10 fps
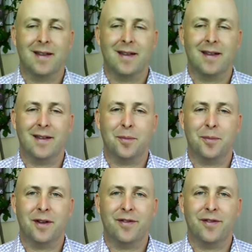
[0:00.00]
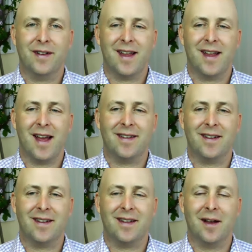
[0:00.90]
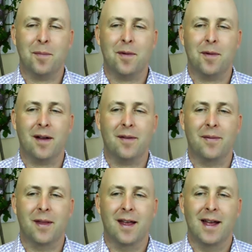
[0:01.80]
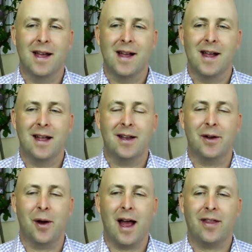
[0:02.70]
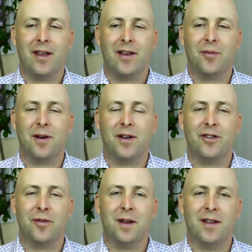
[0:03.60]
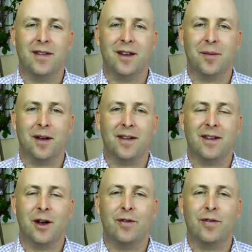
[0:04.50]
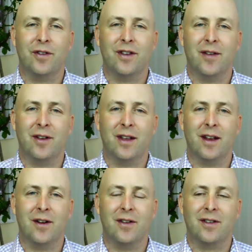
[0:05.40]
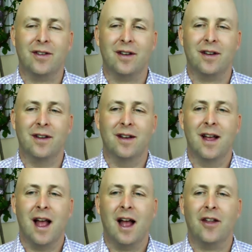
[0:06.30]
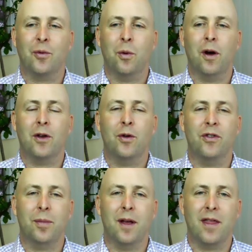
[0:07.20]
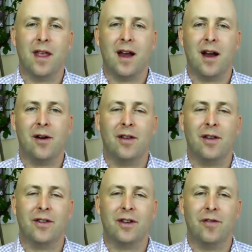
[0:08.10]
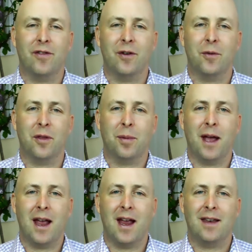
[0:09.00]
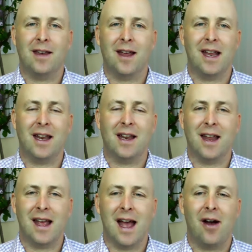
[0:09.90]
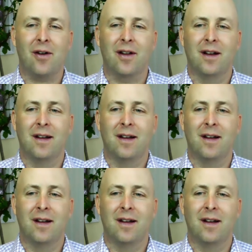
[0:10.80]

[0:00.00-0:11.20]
That's pretty fantastic. I had the experience of being sick myself for 7 years, and as one who's been there and suffered with pain day in and day out,